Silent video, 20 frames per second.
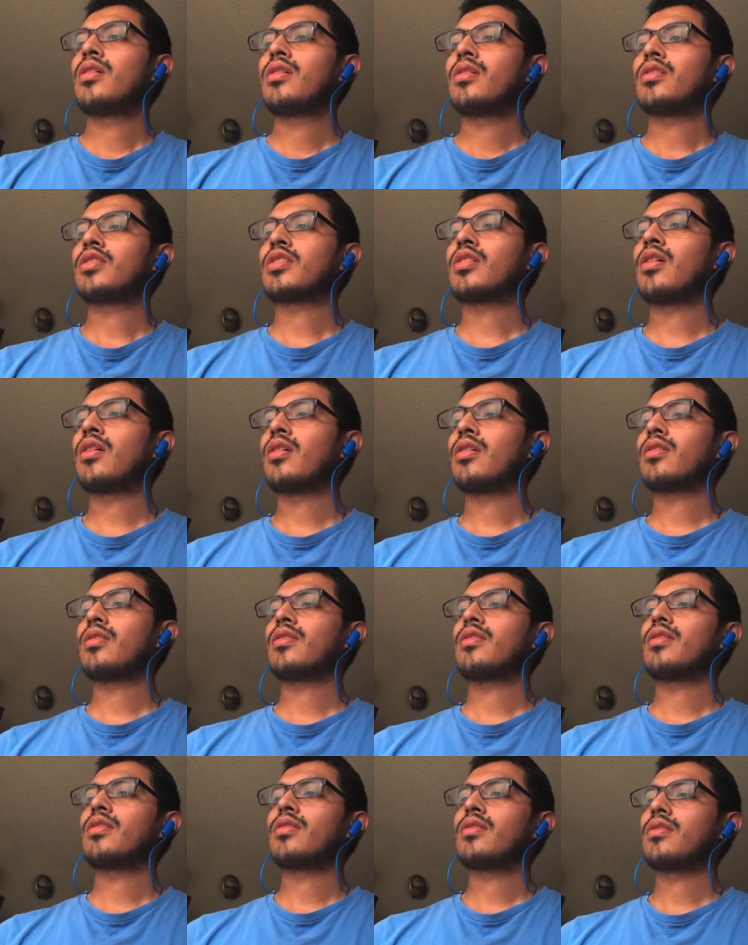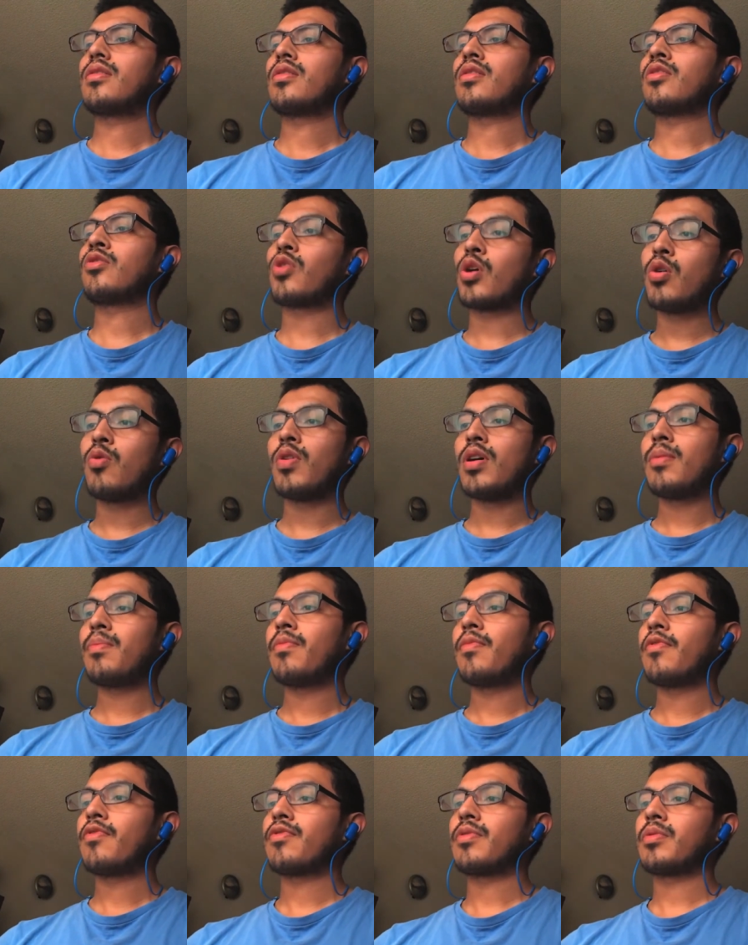It's called "Grow Up"
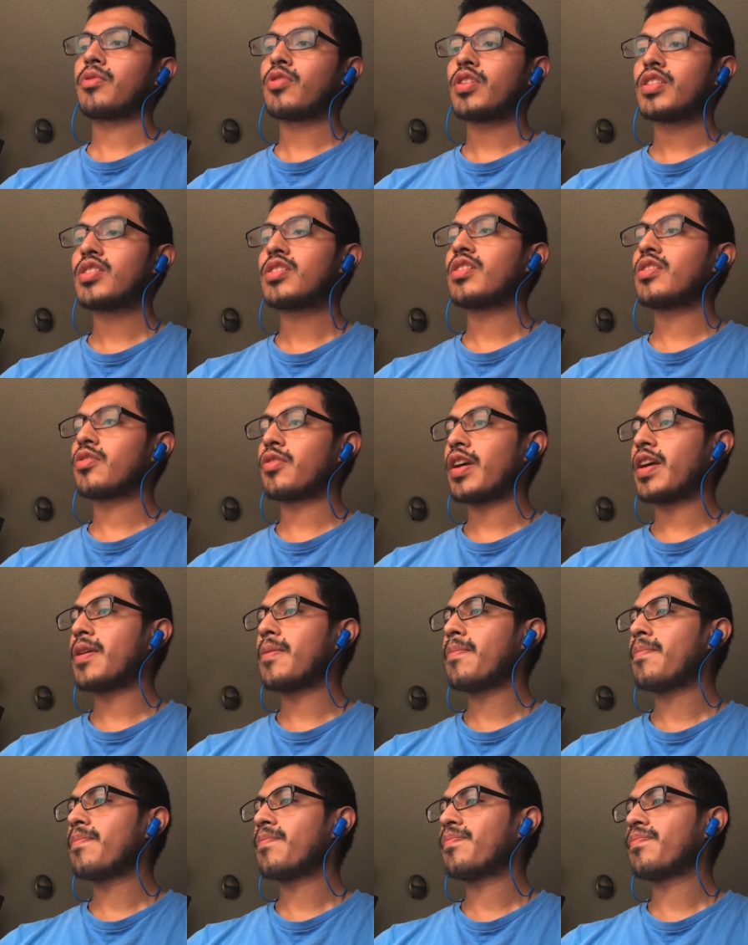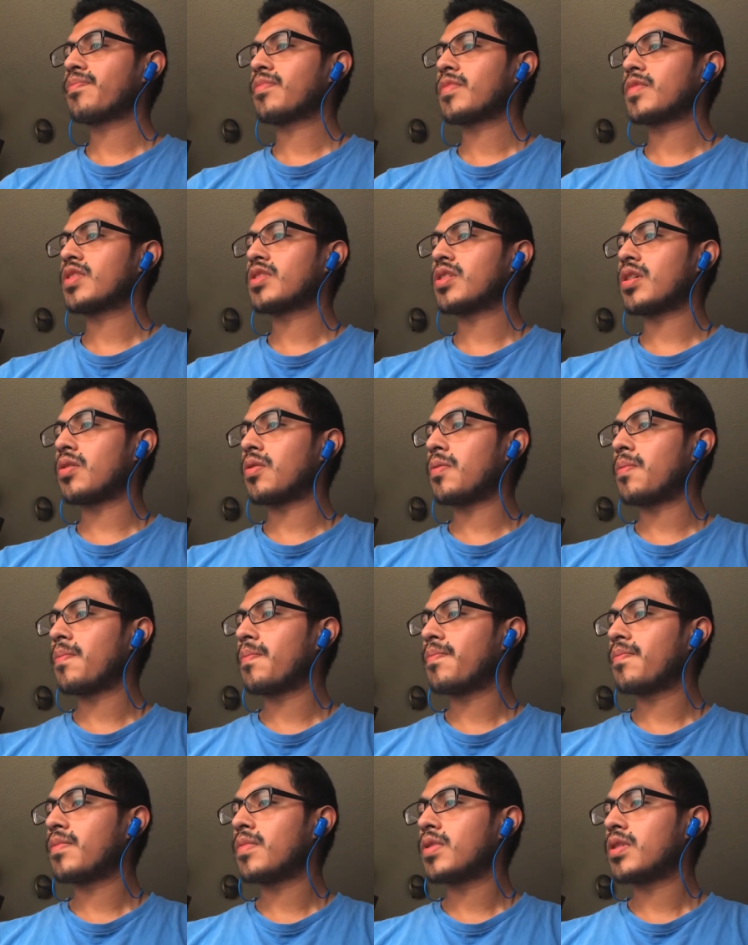from Kristen Gray. So
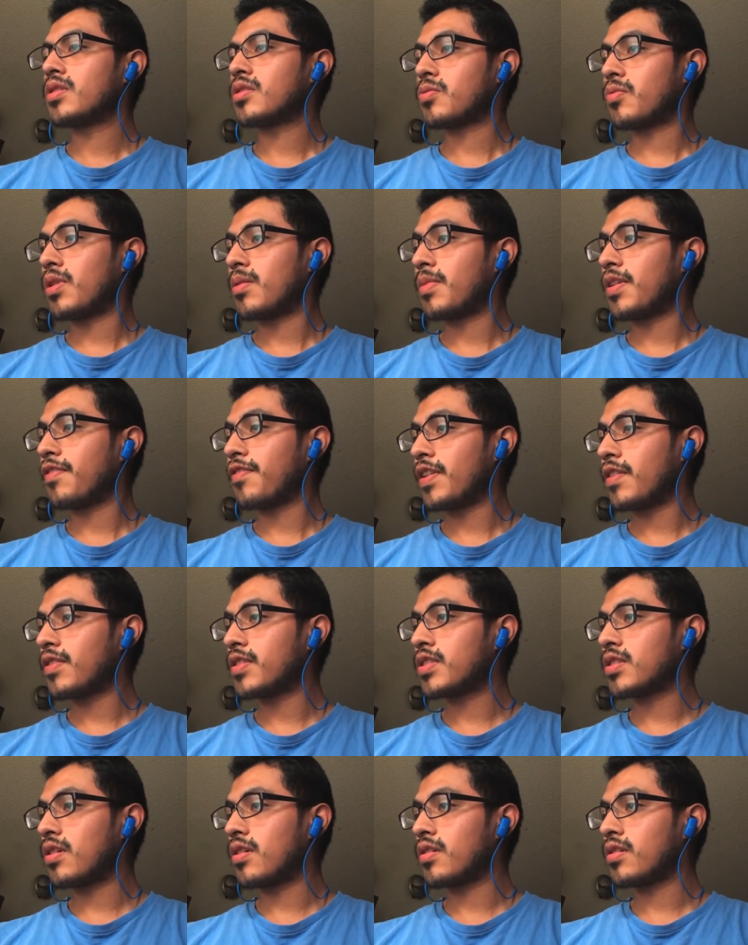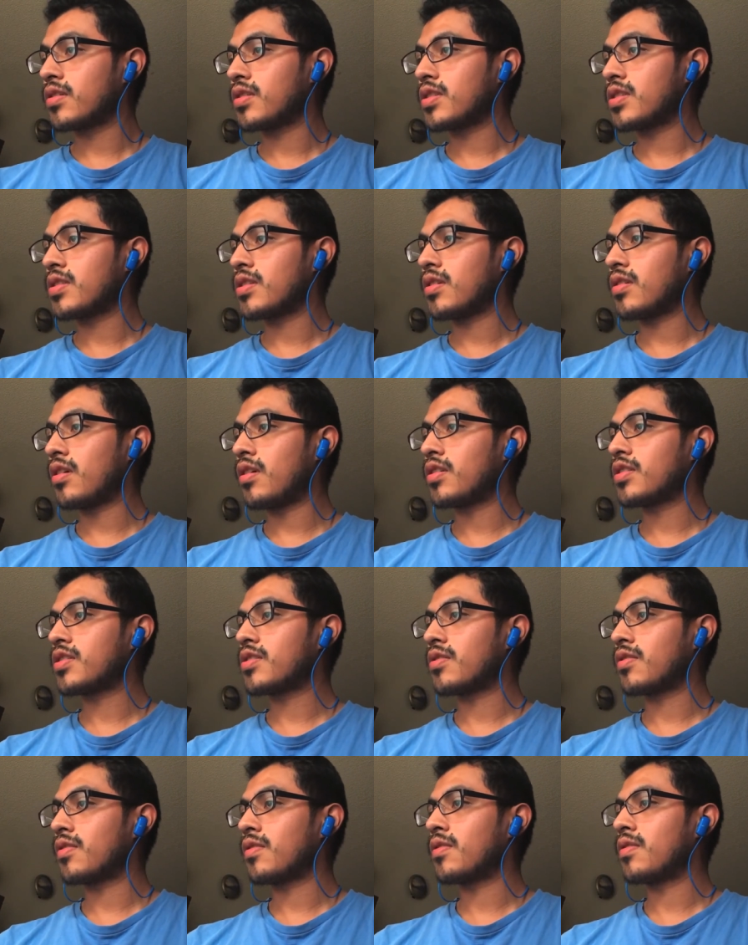it's one of my favorite songs
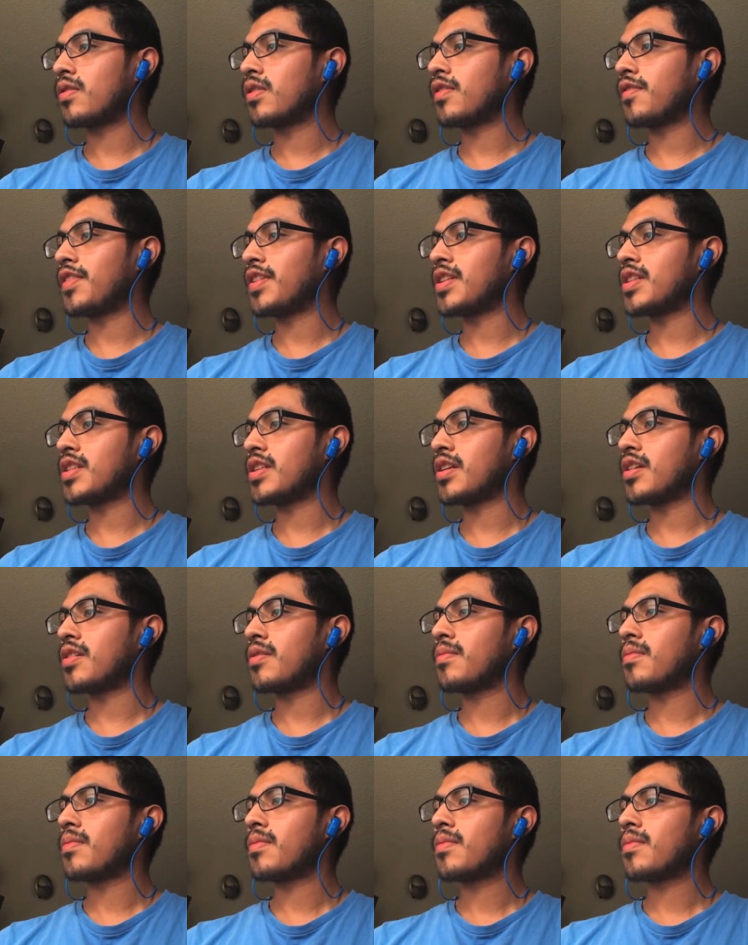also of this year.